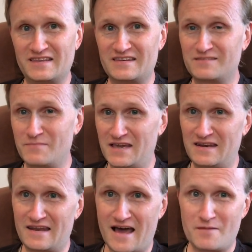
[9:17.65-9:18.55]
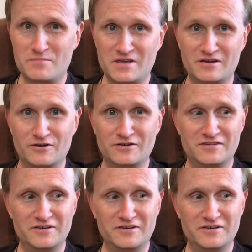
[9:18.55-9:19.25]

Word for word: that this may not be a good